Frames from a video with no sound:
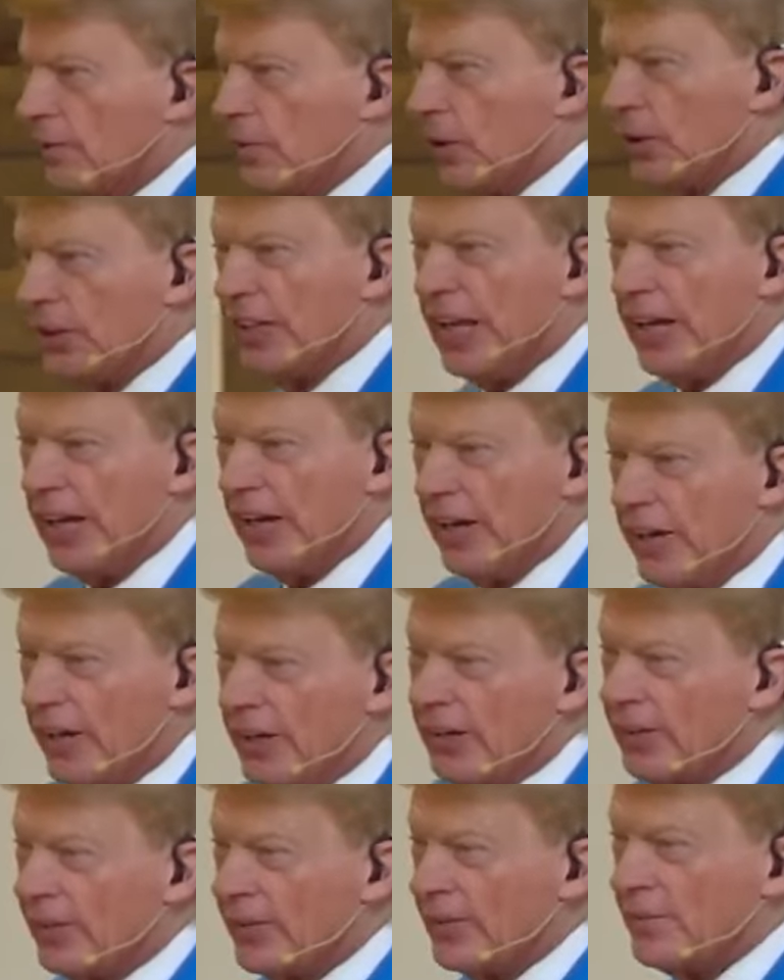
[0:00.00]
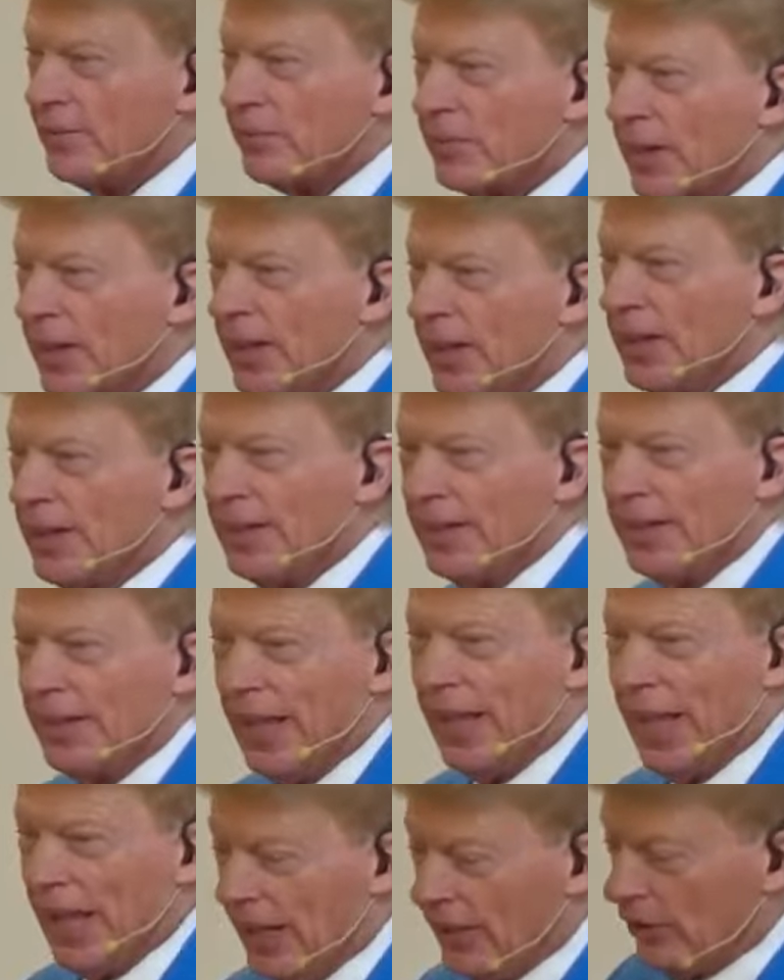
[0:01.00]
for deer,
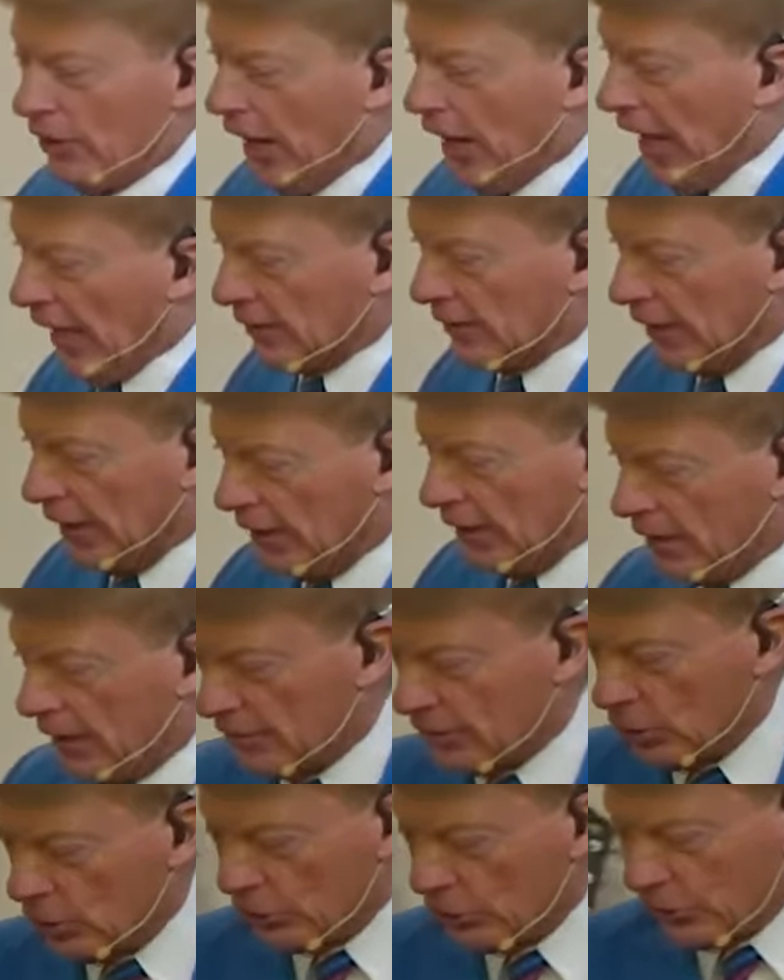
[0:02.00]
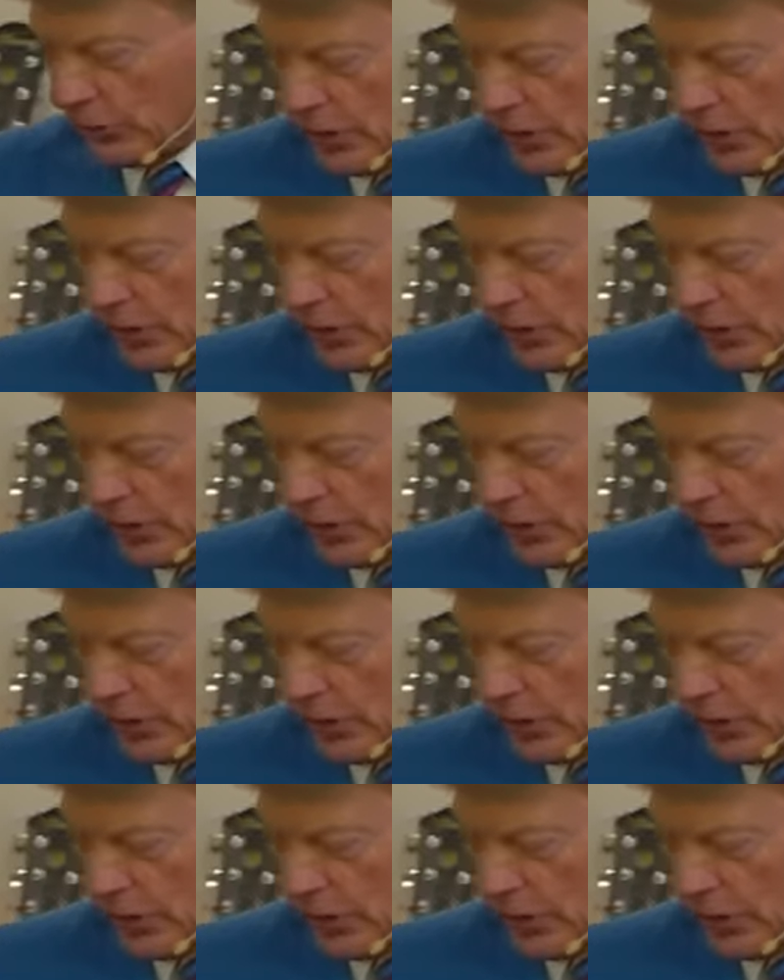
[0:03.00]
and are out there, got 2 or